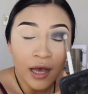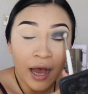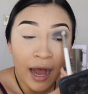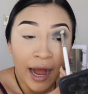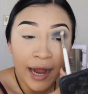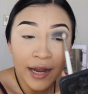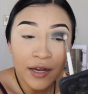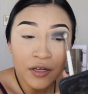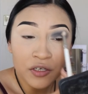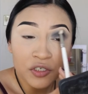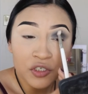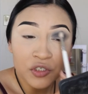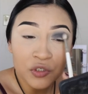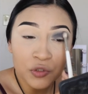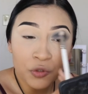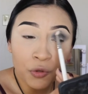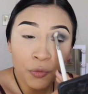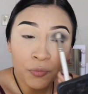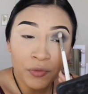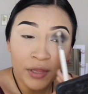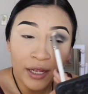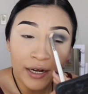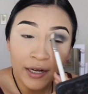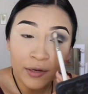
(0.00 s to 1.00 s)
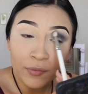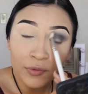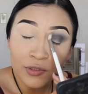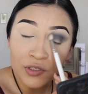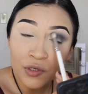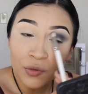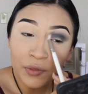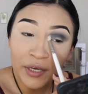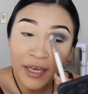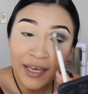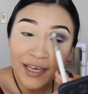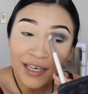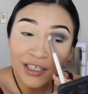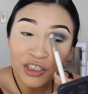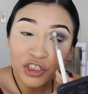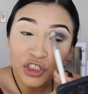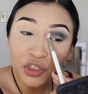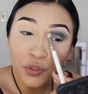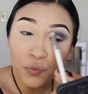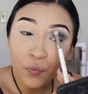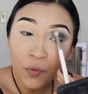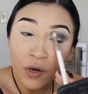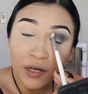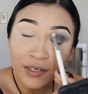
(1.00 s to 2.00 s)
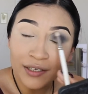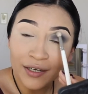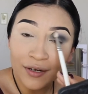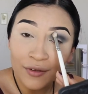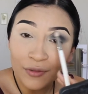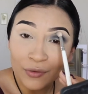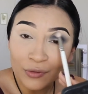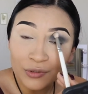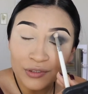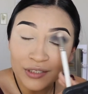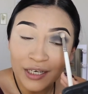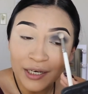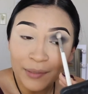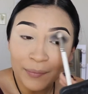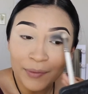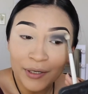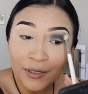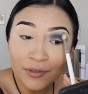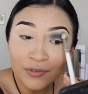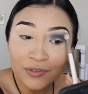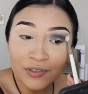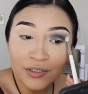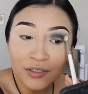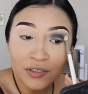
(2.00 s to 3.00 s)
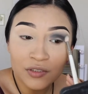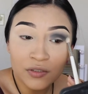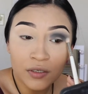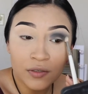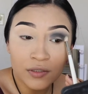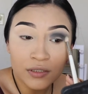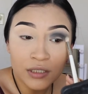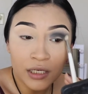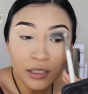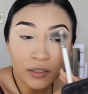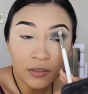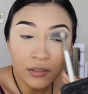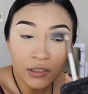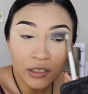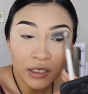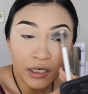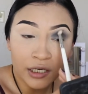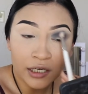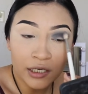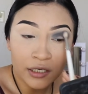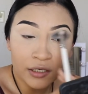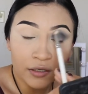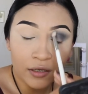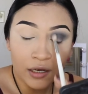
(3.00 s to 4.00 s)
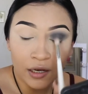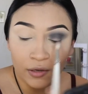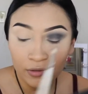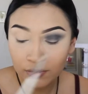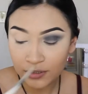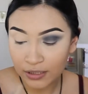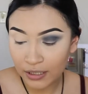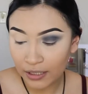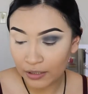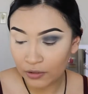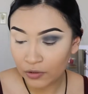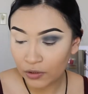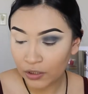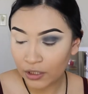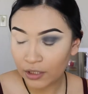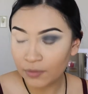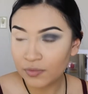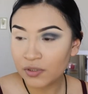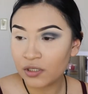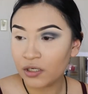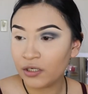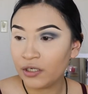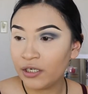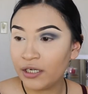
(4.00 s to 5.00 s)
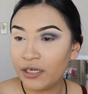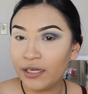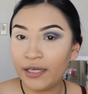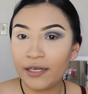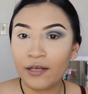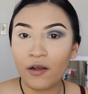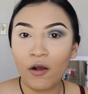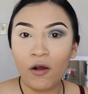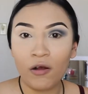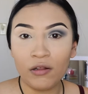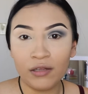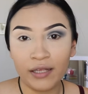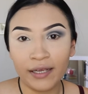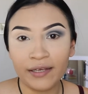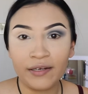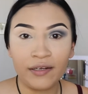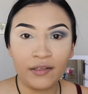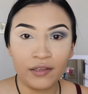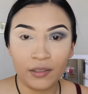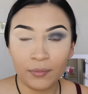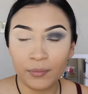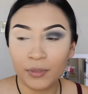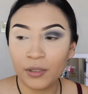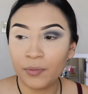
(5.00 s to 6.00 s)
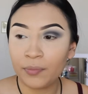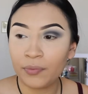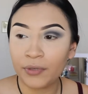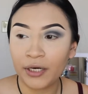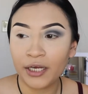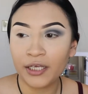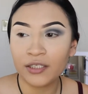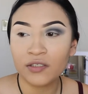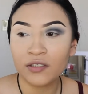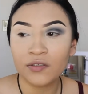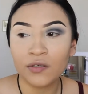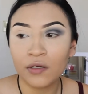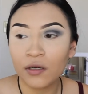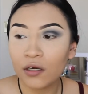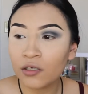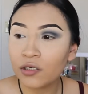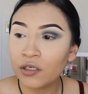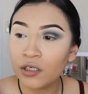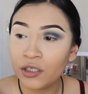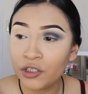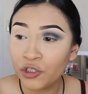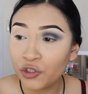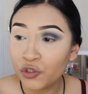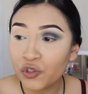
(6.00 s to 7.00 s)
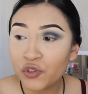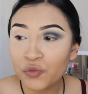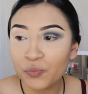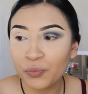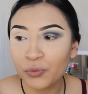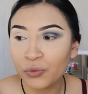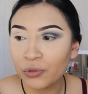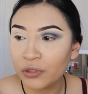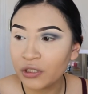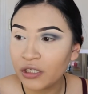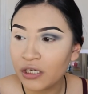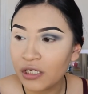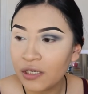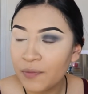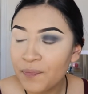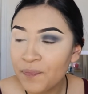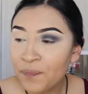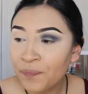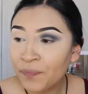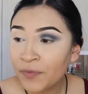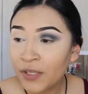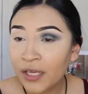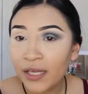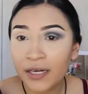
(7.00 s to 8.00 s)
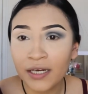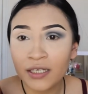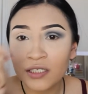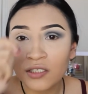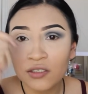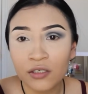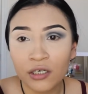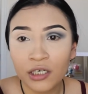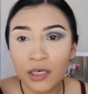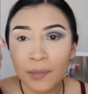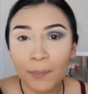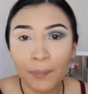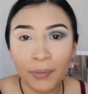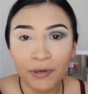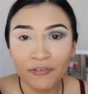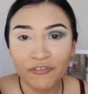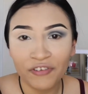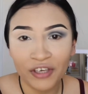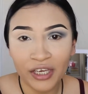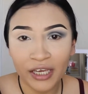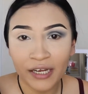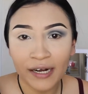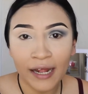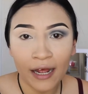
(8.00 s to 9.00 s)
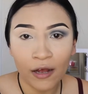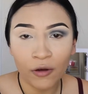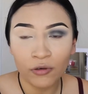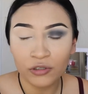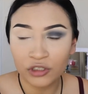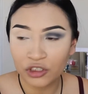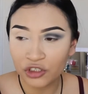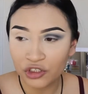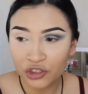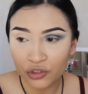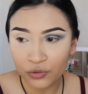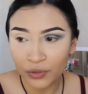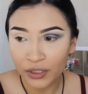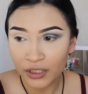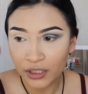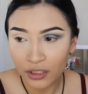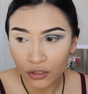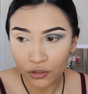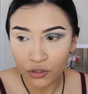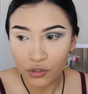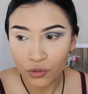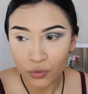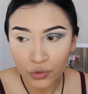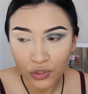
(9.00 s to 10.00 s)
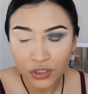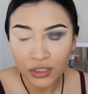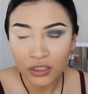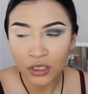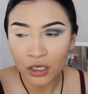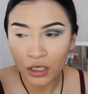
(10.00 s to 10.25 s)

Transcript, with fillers: I assumed that it was okay and she wanted those eyebrows. So I was like, okay. I'm sorry. Like, I'll lighten them up, right? So I got a new spoolie and I started buffing it out just so I can lose